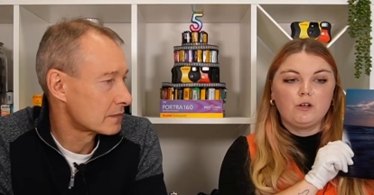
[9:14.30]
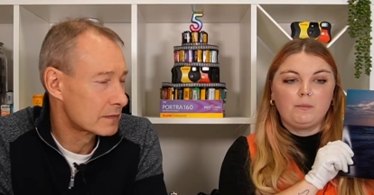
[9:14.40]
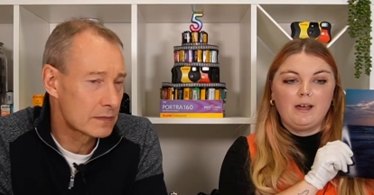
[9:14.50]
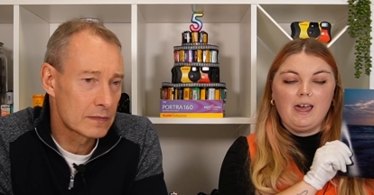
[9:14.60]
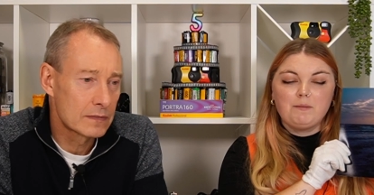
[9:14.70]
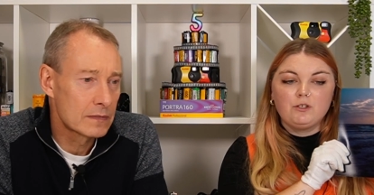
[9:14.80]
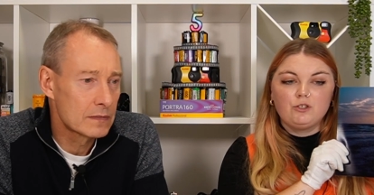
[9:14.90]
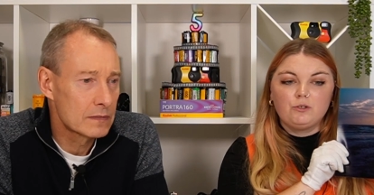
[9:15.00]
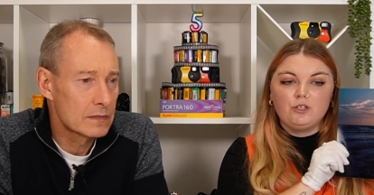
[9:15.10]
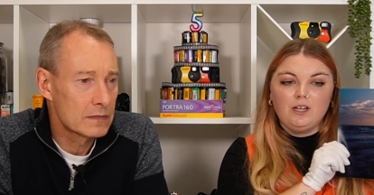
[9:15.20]
Speaker 1: shot by
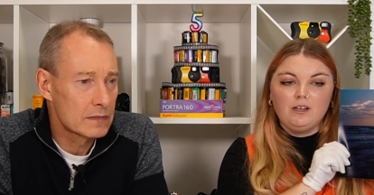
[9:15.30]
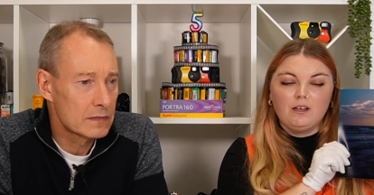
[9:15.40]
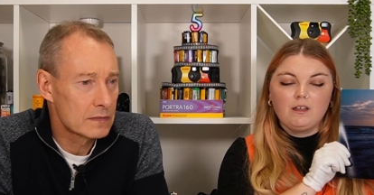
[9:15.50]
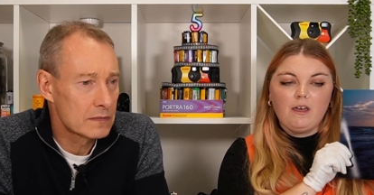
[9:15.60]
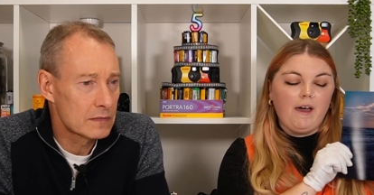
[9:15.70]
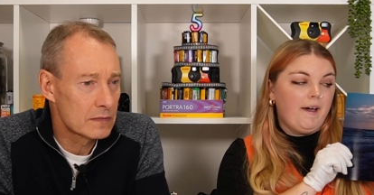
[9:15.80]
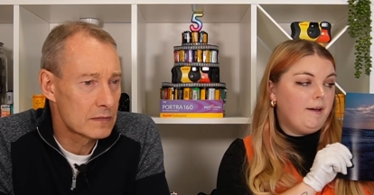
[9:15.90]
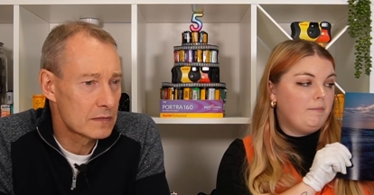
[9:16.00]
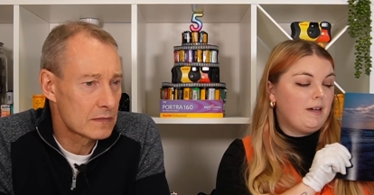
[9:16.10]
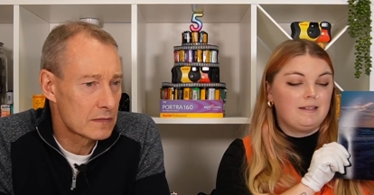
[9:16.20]
Emma Georgina,
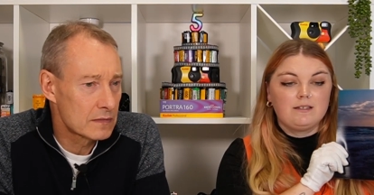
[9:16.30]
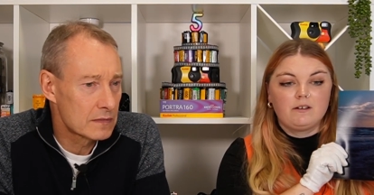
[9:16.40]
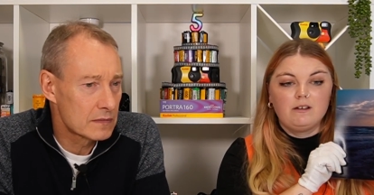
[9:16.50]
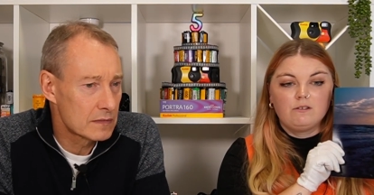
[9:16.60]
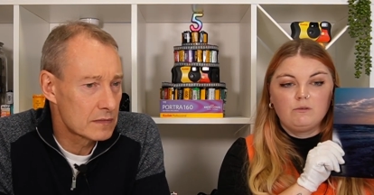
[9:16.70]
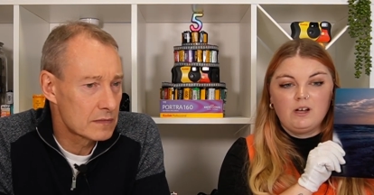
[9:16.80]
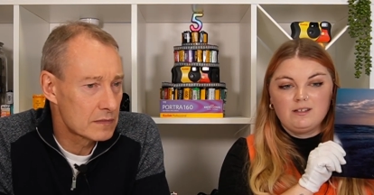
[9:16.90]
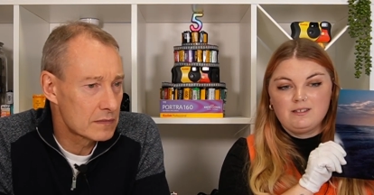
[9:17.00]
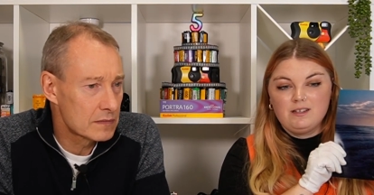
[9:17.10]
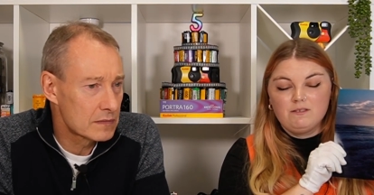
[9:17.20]
and it's titled
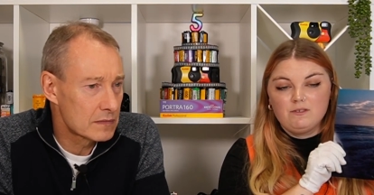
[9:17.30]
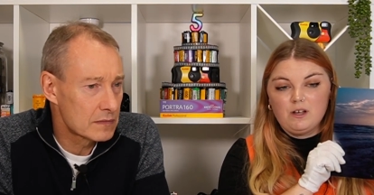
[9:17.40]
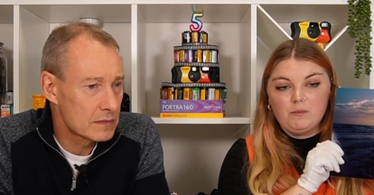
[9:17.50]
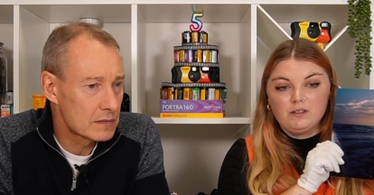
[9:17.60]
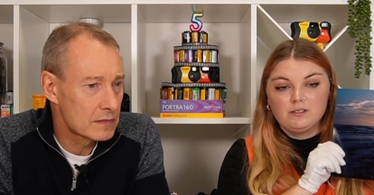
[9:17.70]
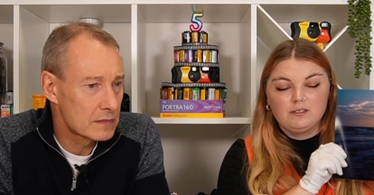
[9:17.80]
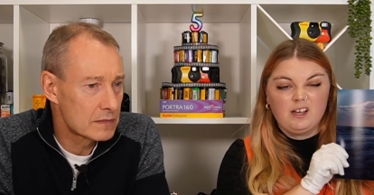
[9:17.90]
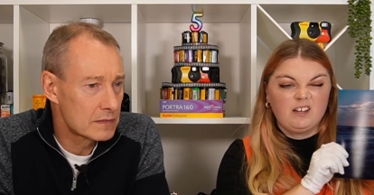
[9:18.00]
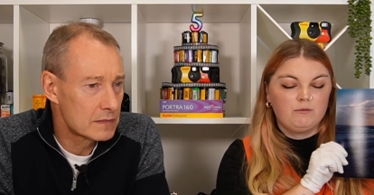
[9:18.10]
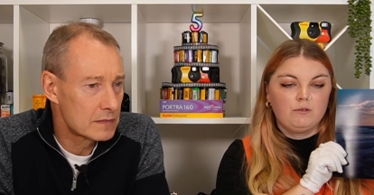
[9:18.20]
"Last Days of Summer,"
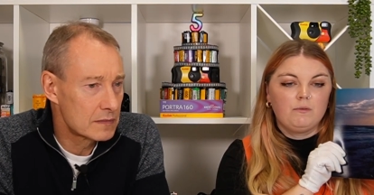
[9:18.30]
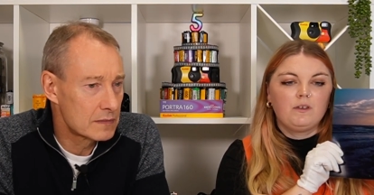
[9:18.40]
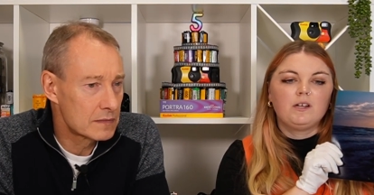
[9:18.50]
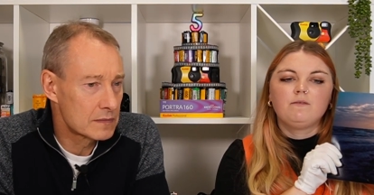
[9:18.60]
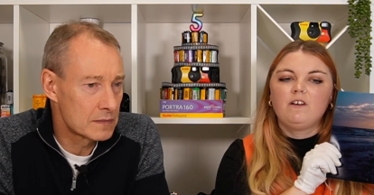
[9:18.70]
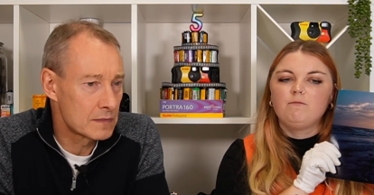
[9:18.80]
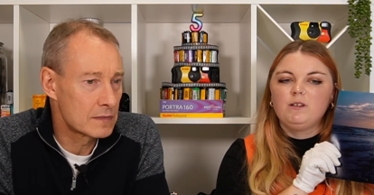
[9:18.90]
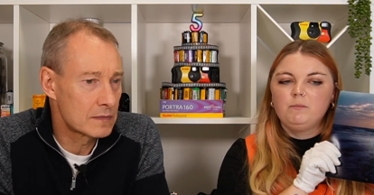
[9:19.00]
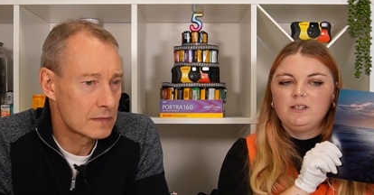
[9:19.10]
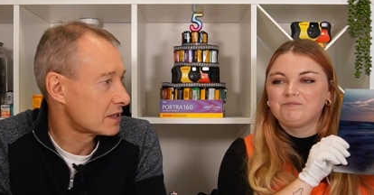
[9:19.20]
and it was on
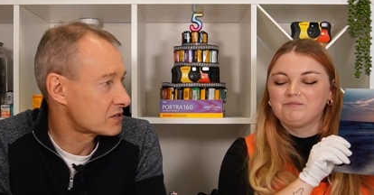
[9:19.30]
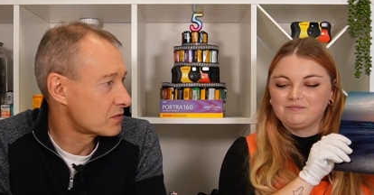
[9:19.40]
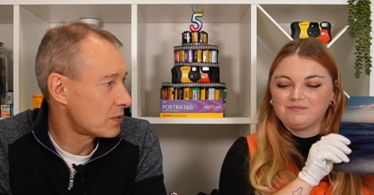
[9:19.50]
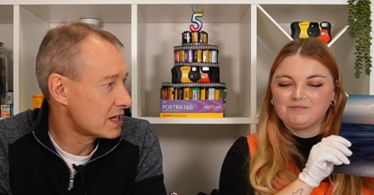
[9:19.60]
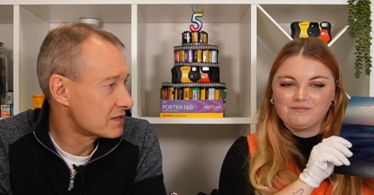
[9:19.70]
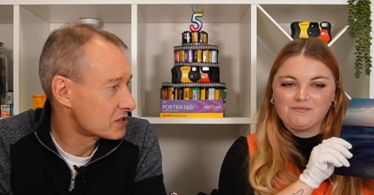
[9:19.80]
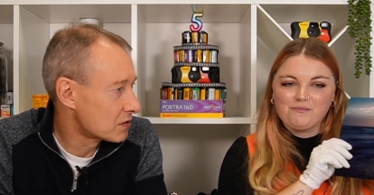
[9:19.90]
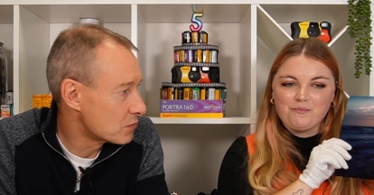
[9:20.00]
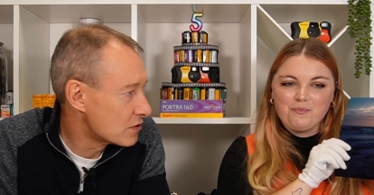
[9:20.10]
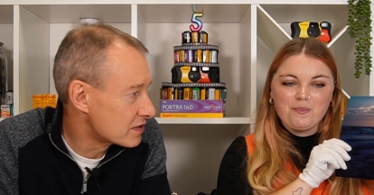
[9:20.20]
35mm. Because
Speaker 2: the
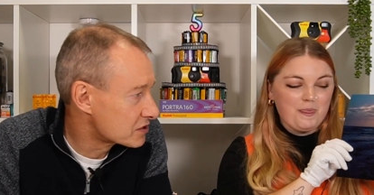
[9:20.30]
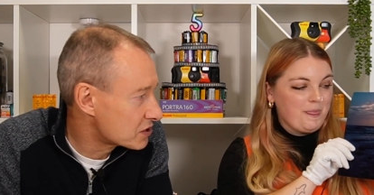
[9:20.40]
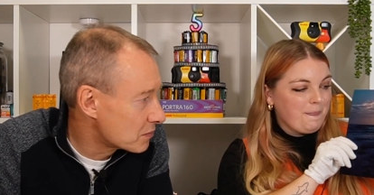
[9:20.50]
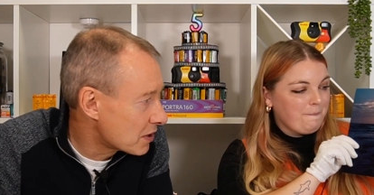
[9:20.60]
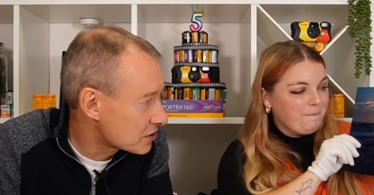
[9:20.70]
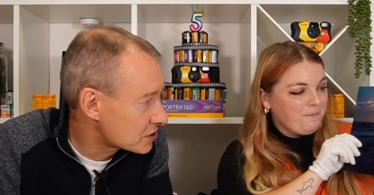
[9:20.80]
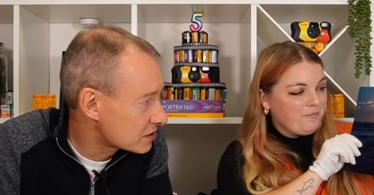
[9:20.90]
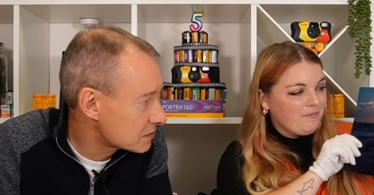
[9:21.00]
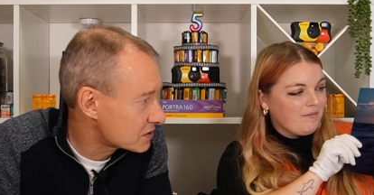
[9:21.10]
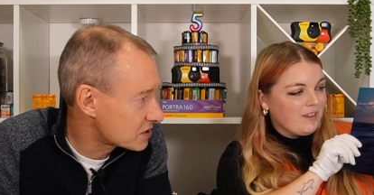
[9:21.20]
waves aren't moving too
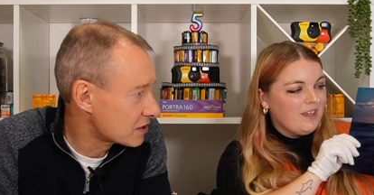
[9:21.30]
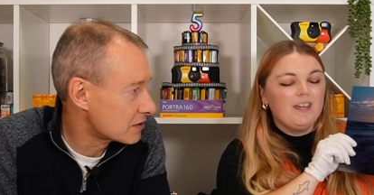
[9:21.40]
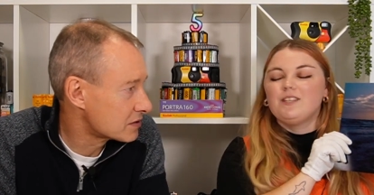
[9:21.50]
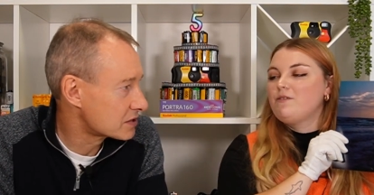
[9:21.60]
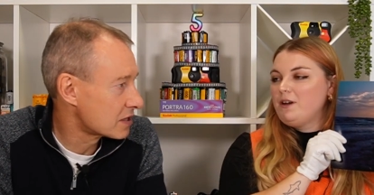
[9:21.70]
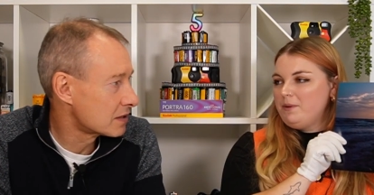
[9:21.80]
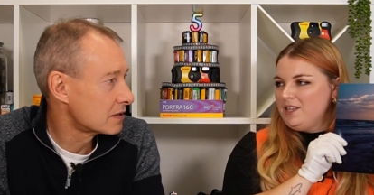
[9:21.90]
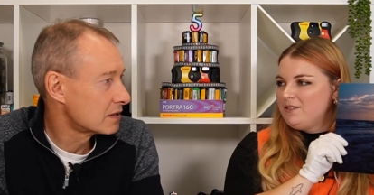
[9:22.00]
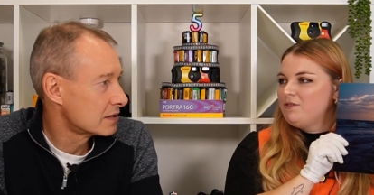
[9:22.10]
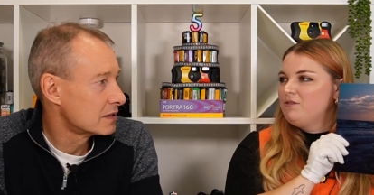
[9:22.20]
much, so
Speaker 1: it's very
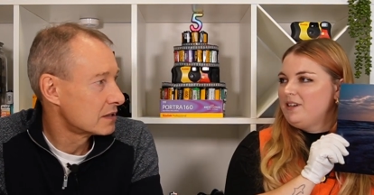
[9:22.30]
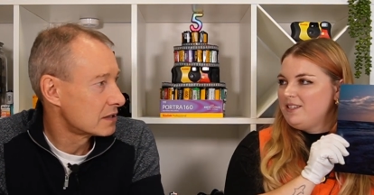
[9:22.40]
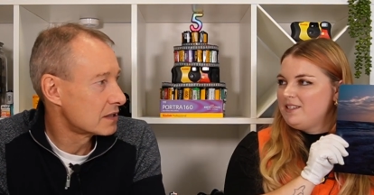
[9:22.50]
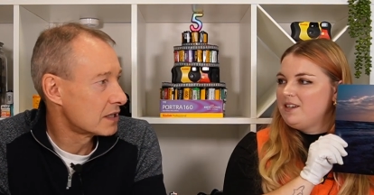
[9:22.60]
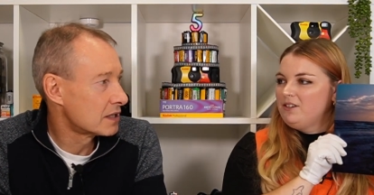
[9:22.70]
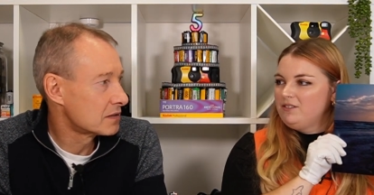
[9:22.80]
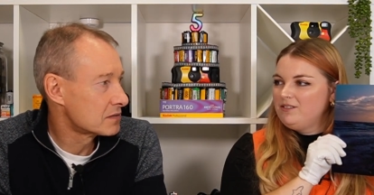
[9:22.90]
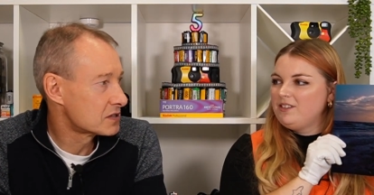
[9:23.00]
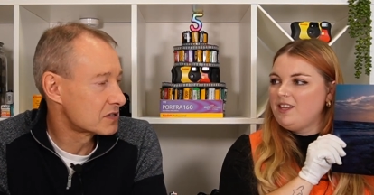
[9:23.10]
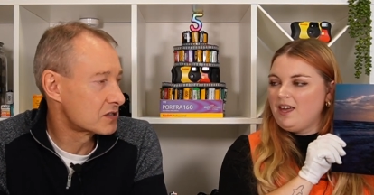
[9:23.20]
peaceful,
Speaker 2: very
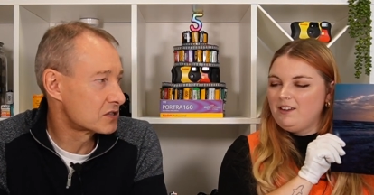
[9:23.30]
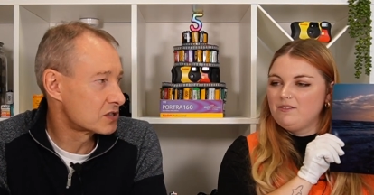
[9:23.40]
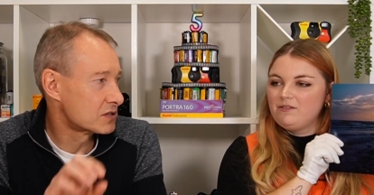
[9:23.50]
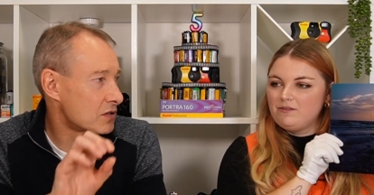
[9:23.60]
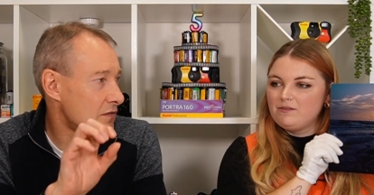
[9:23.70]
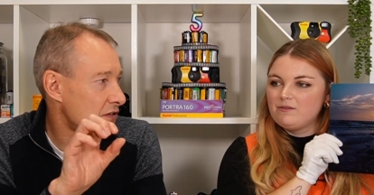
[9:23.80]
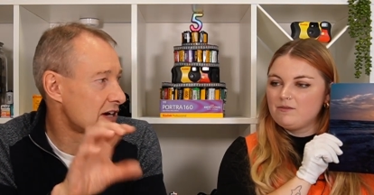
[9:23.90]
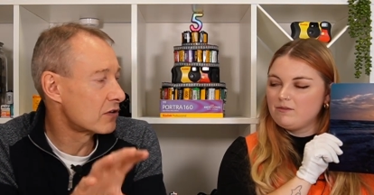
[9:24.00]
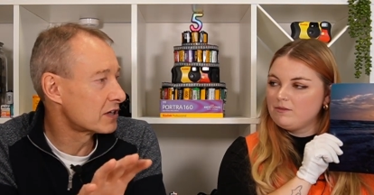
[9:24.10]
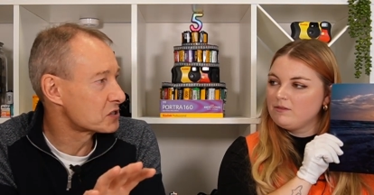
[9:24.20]
still. Yeah, so it's not a
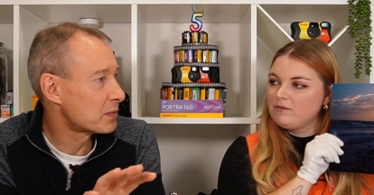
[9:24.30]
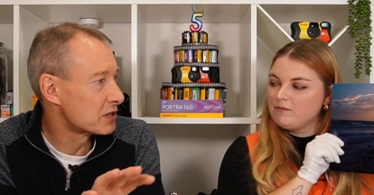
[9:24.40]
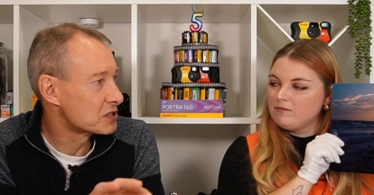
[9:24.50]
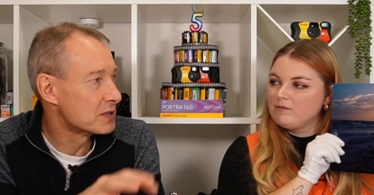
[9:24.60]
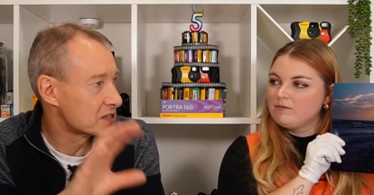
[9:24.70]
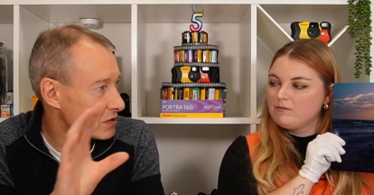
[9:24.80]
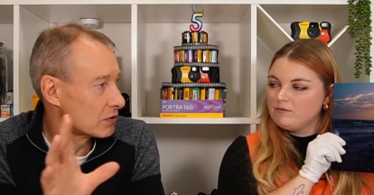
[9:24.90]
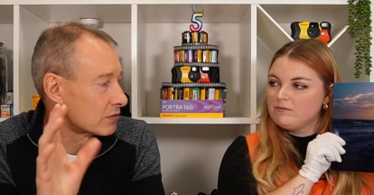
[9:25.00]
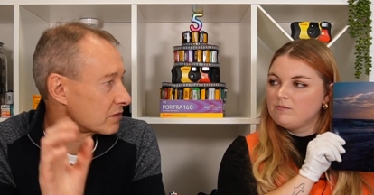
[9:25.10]
very long exposure, but it's got all